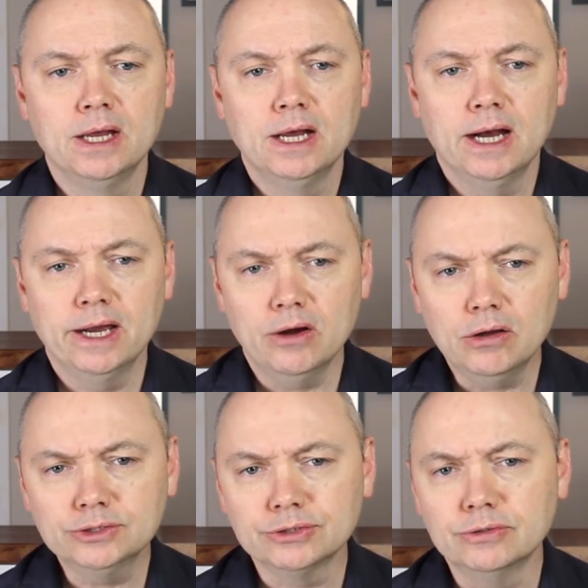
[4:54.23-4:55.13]
I
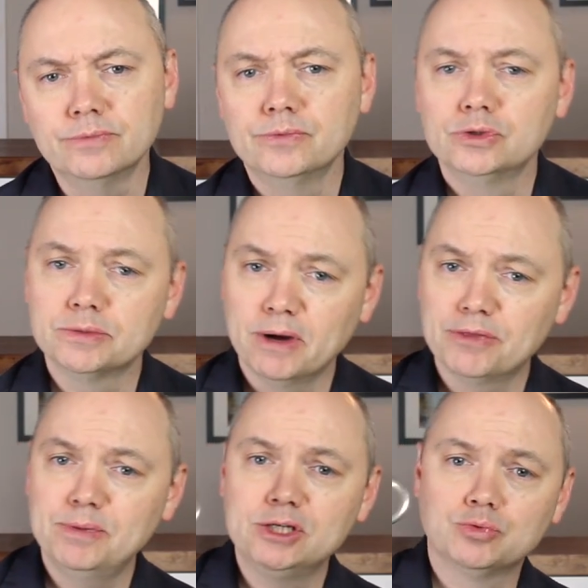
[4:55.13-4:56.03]
also use a
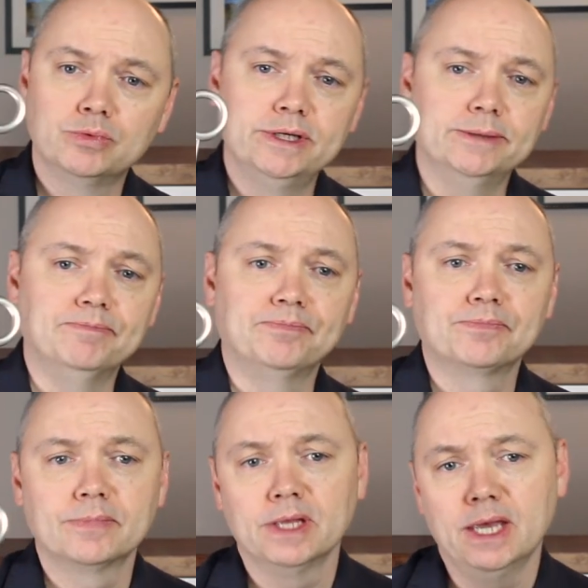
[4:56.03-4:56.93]
mouthpiece rim
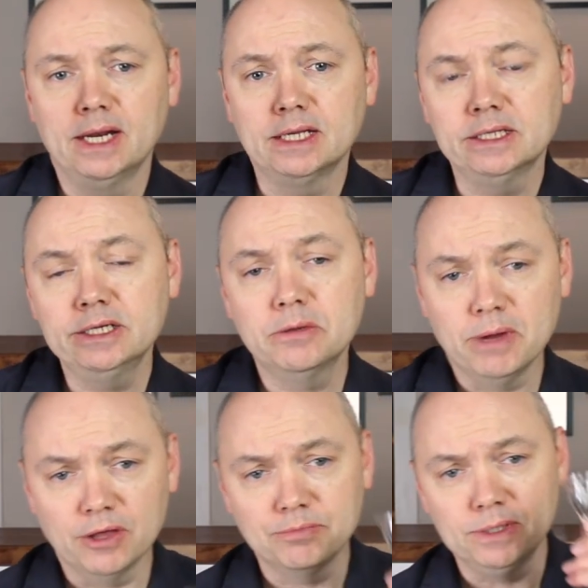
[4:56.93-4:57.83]
and a clear
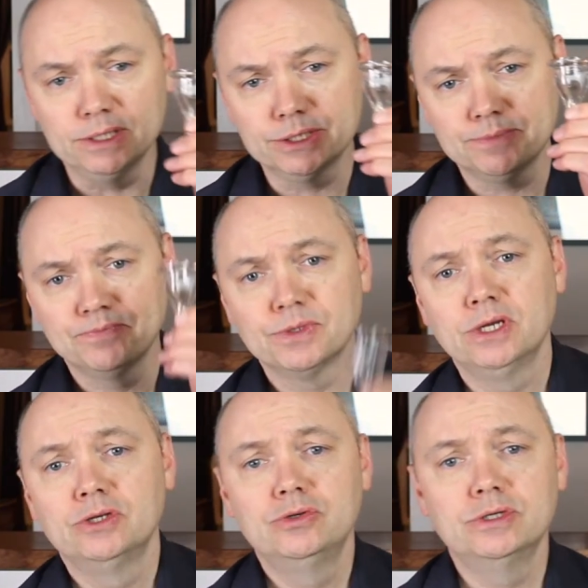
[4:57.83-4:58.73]
mouthpiece
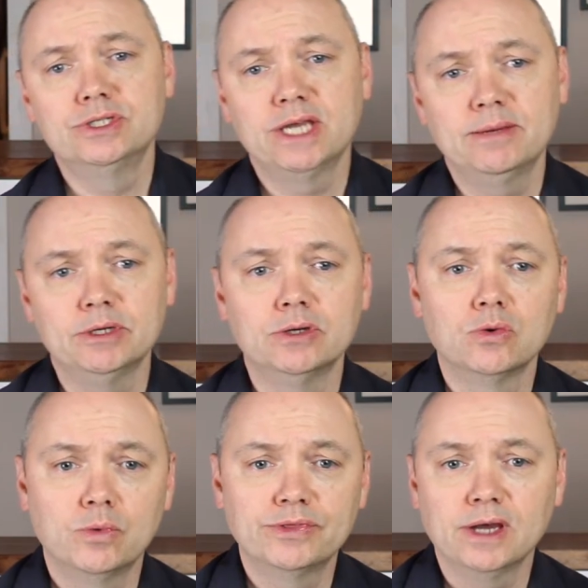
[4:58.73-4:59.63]
to examine
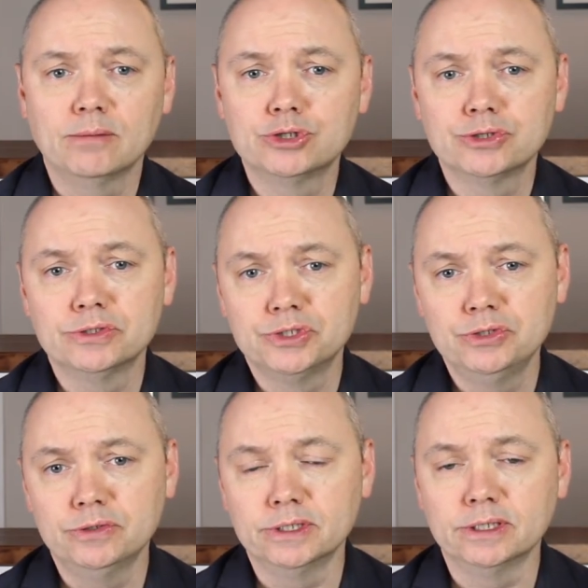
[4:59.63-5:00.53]
what the embouchure is
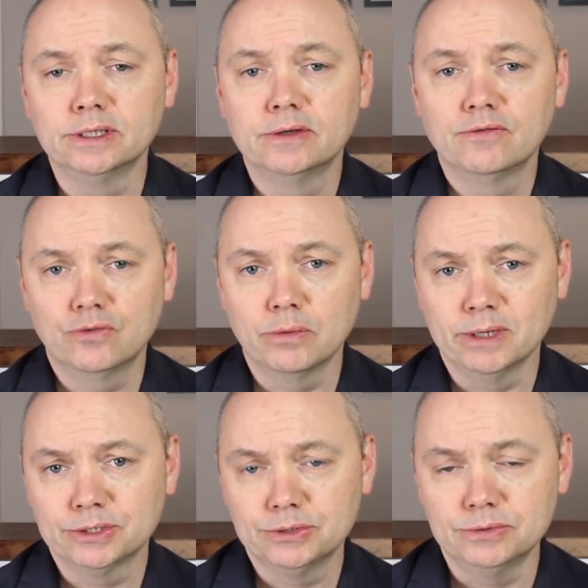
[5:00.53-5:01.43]
doing for my
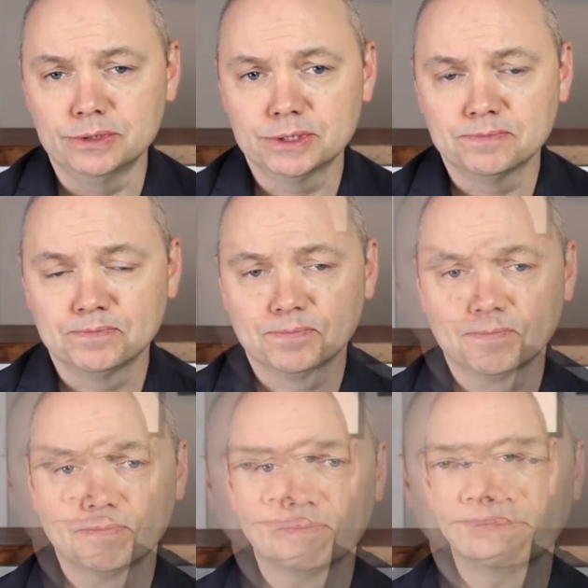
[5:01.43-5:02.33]
students.
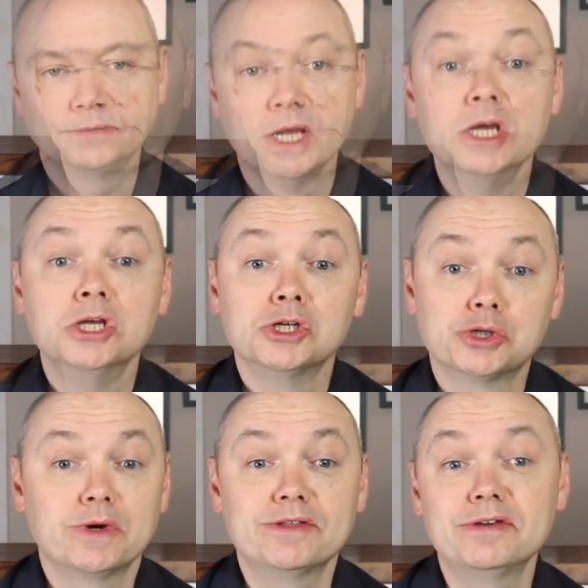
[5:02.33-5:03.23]

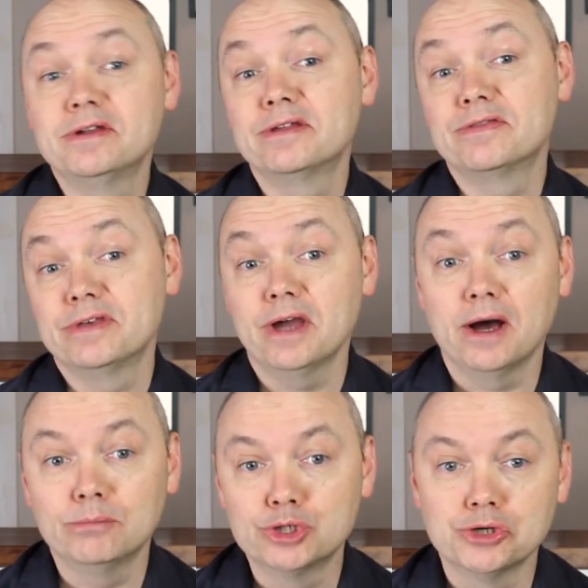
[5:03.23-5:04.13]
Strengthening the embouchure